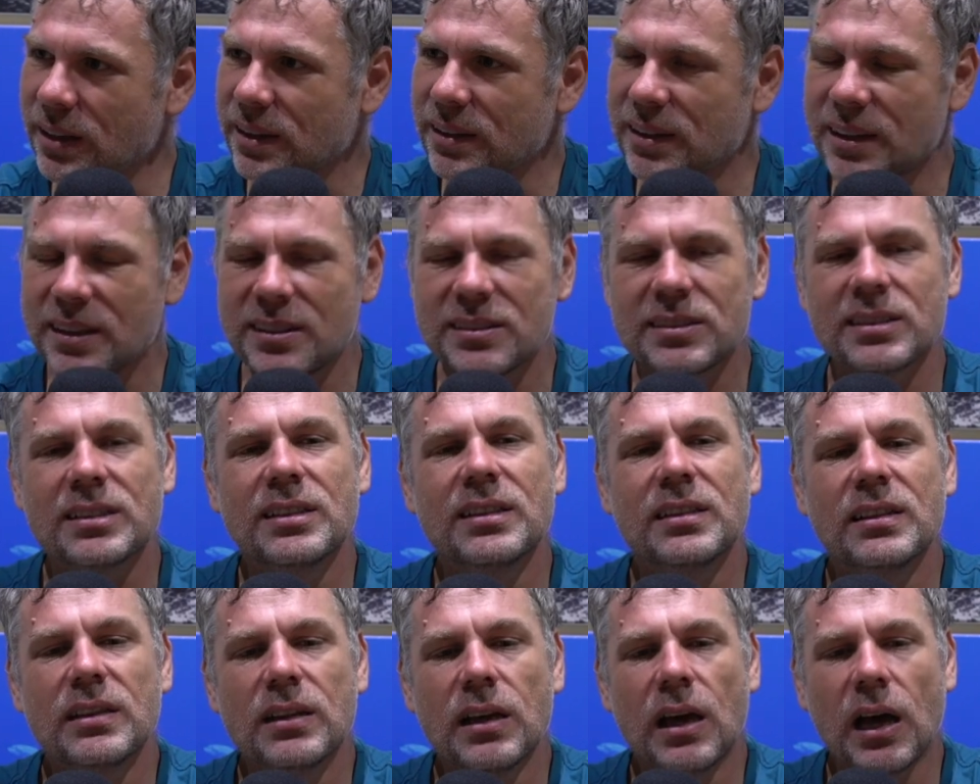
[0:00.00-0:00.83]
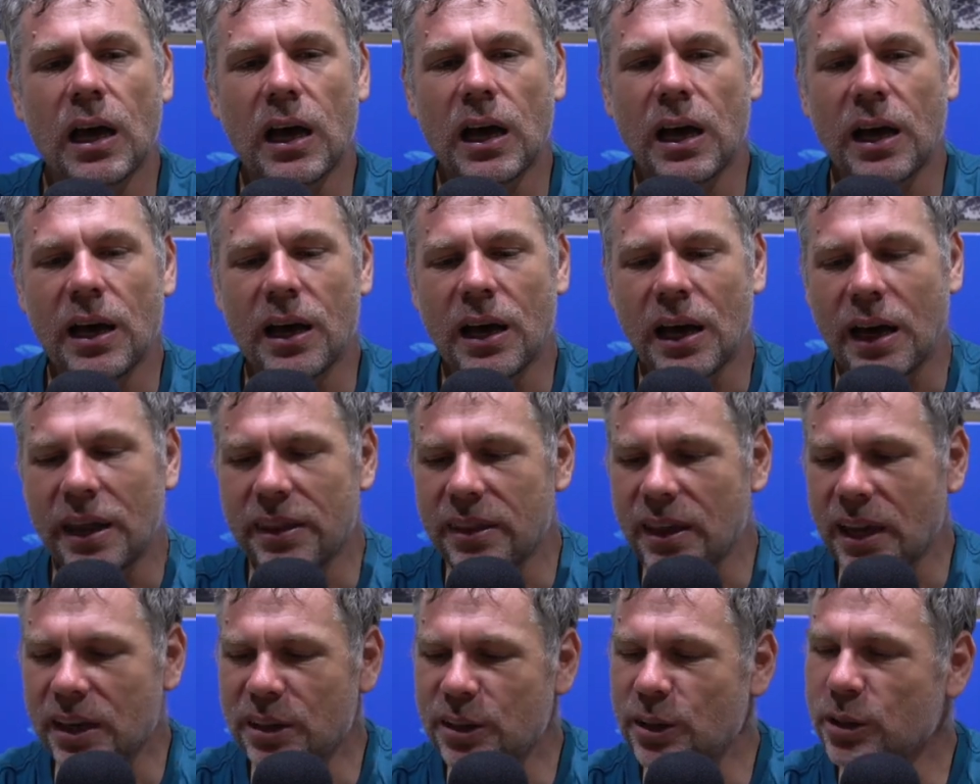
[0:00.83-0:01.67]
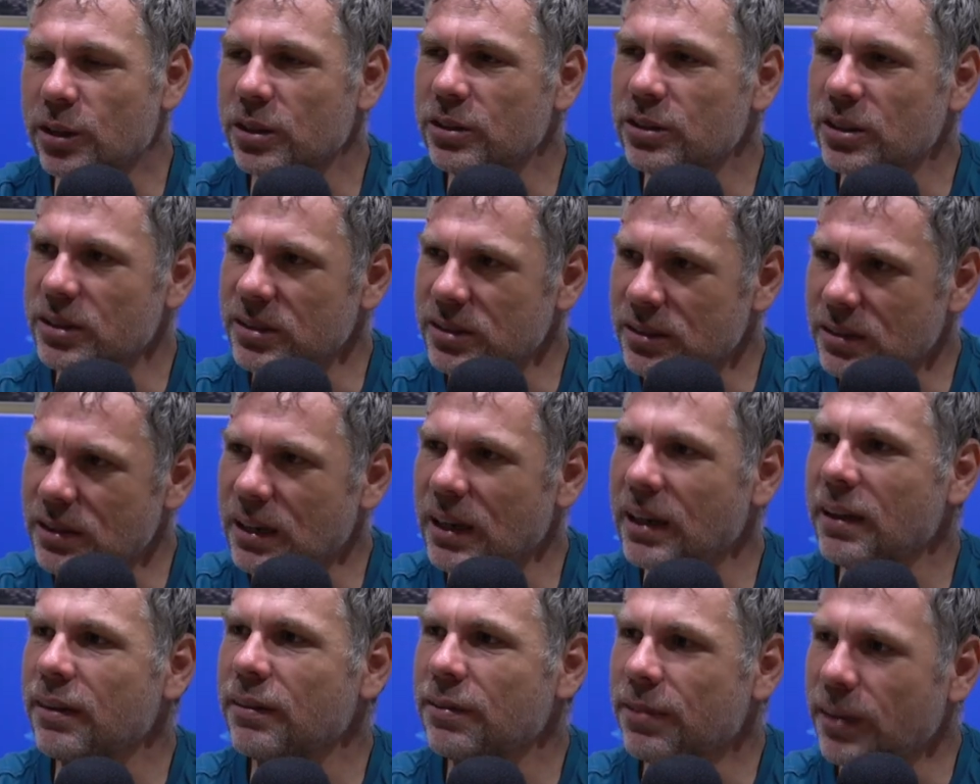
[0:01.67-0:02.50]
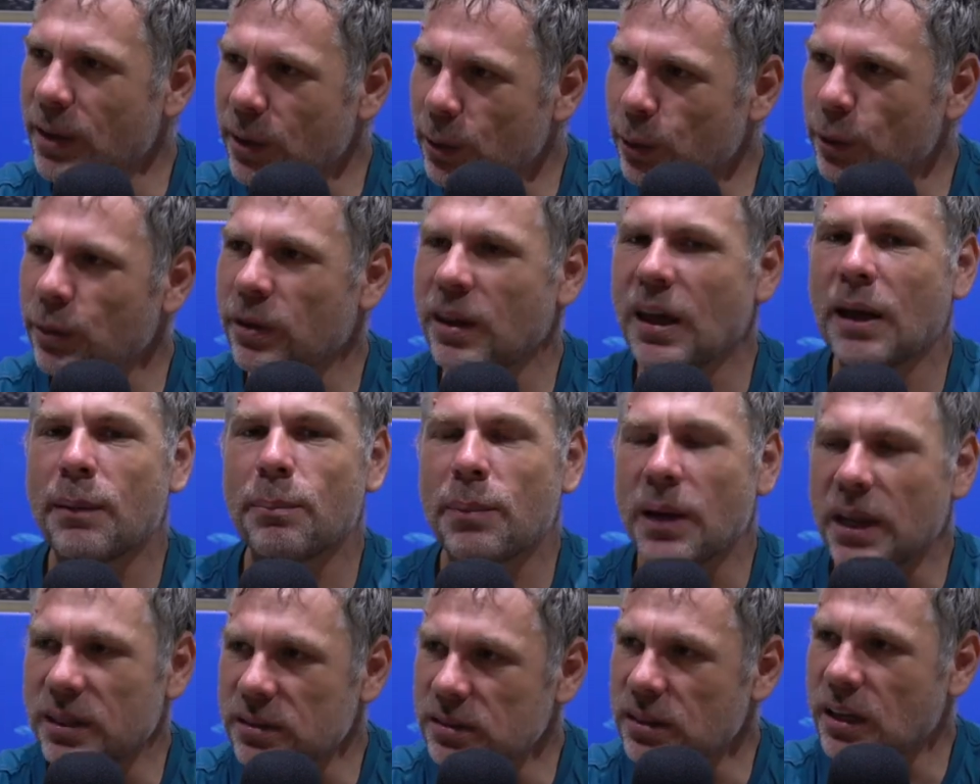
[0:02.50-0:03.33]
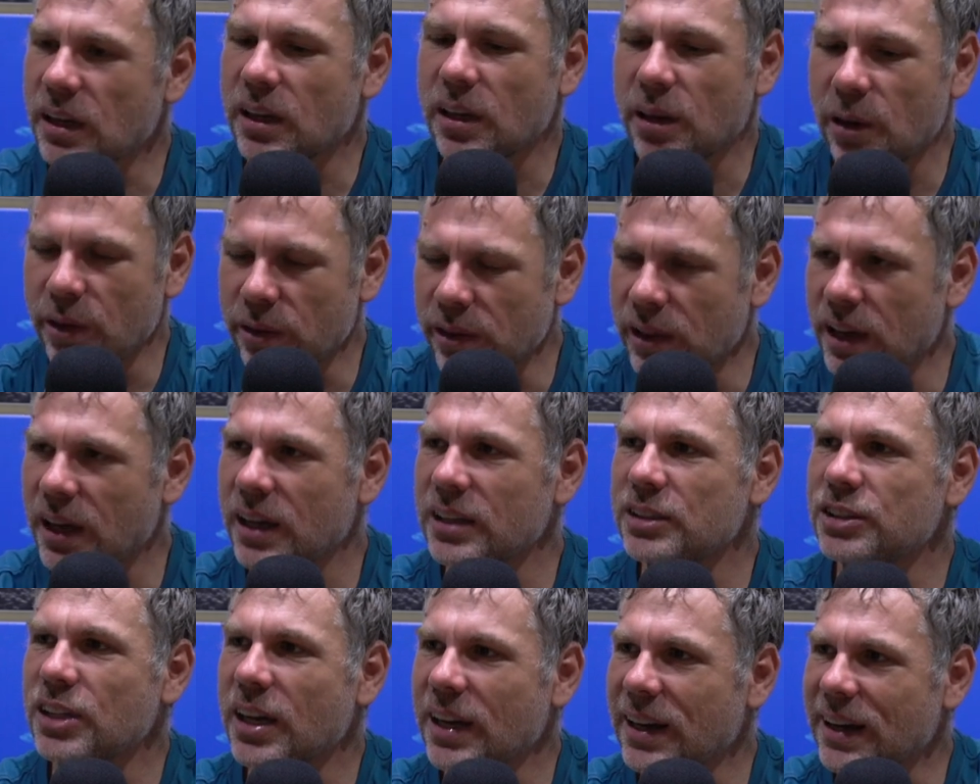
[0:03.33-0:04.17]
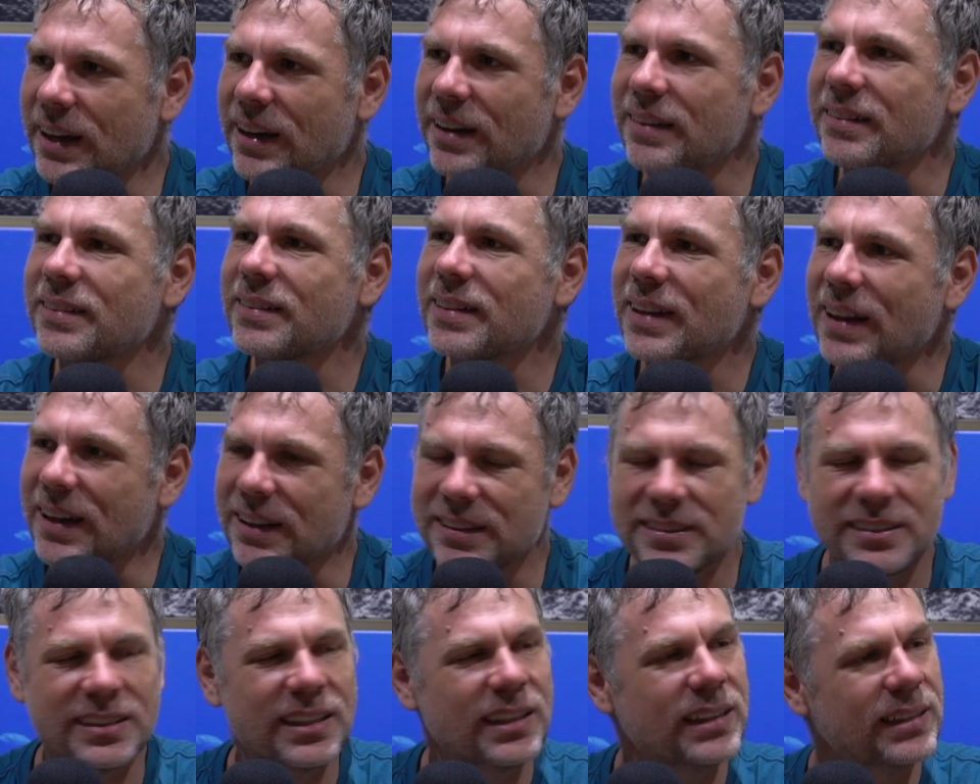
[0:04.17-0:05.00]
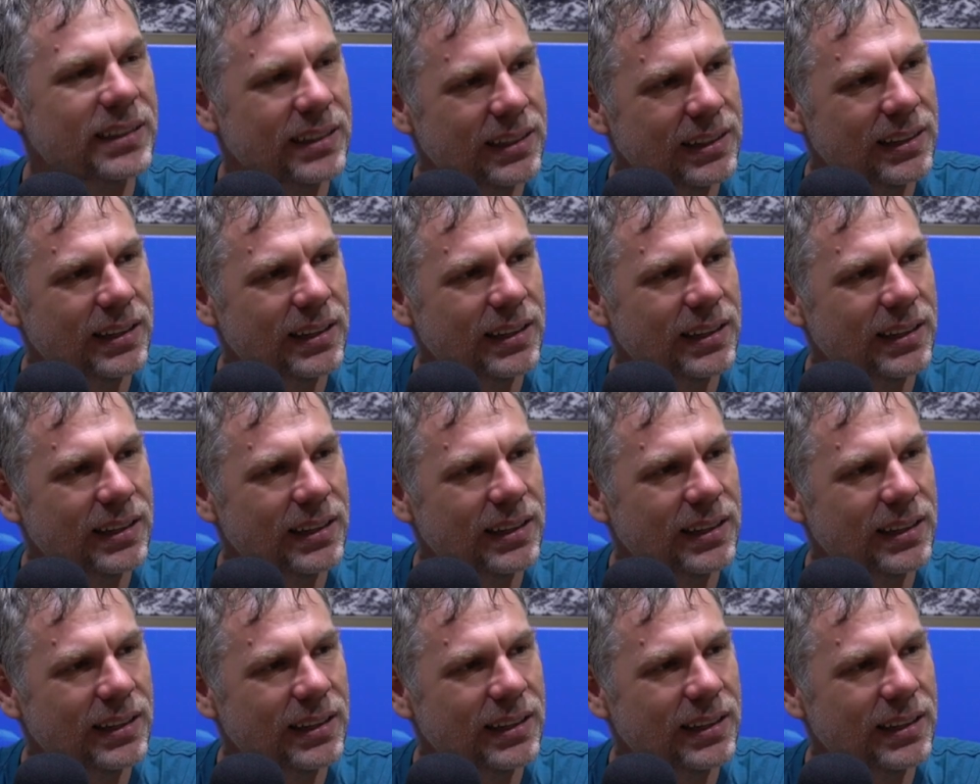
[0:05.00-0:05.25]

other things, uh, and then you can just leave the, all that plastic on their checkout counter.